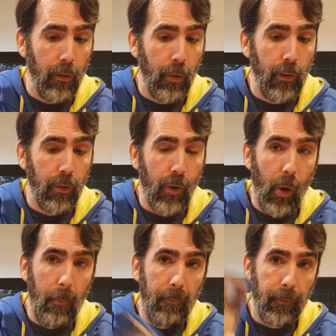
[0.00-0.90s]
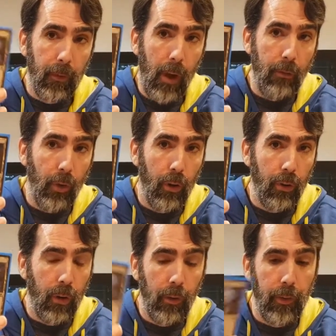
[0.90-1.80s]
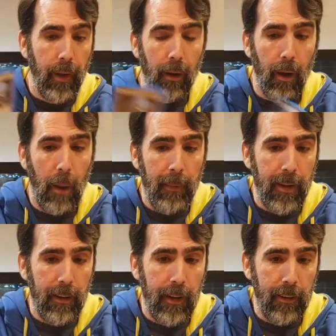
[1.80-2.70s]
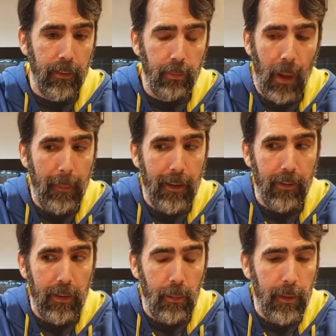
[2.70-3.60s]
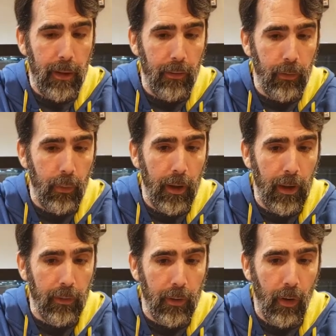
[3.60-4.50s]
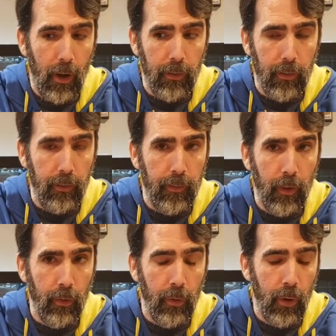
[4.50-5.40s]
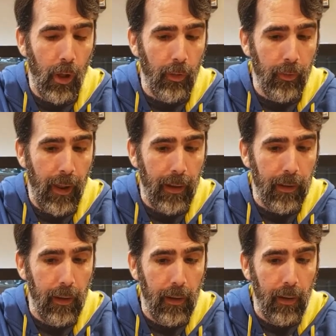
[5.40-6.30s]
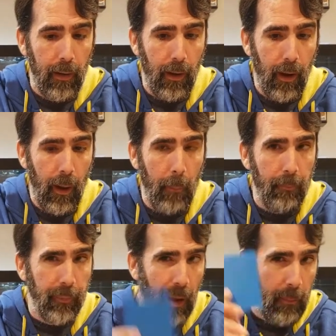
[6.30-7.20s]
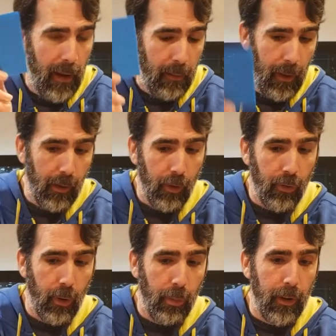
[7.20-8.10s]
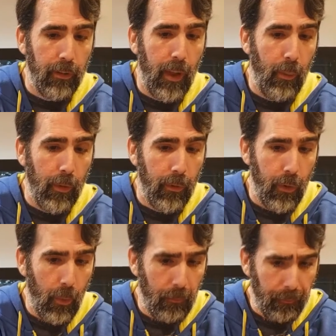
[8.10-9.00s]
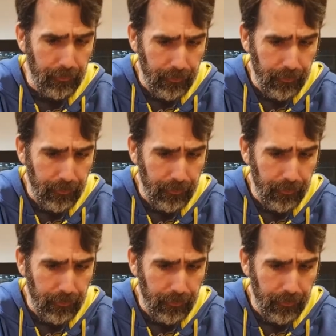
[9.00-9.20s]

Treasure Vault, so I have Treasure Vault in there. I mean, it's probably doesn't need to be at a 2 casting cost or 2 color deck. I may look to replace that one too.